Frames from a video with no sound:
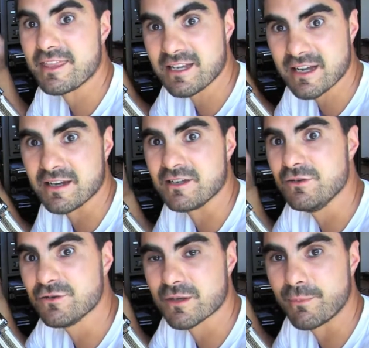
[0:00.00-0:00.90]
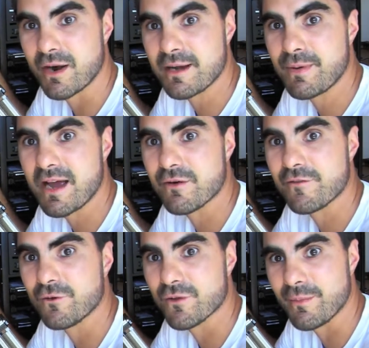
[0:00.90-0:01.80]
think and use the brain power
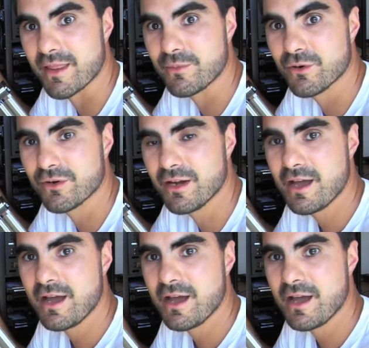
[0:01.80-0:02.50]
for the motherboard.